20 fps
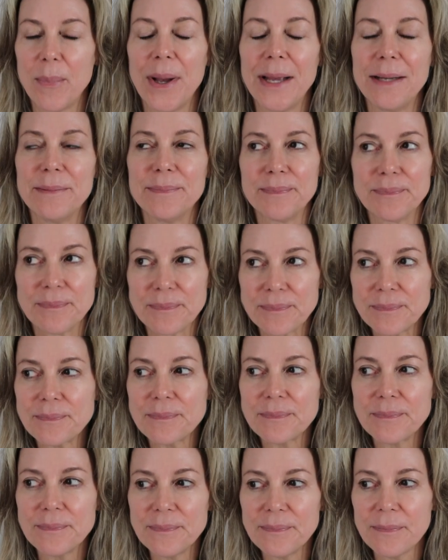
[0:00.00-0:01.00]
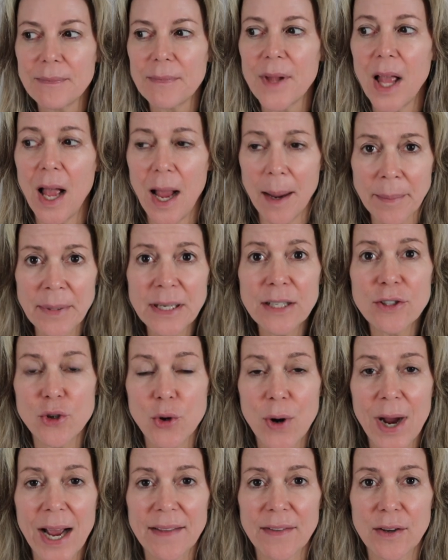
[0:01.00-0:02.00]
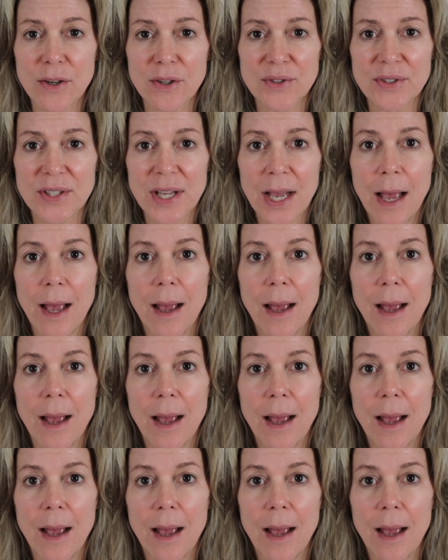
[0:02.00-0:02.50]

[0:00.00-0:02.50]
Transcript: but I'm gonna try those.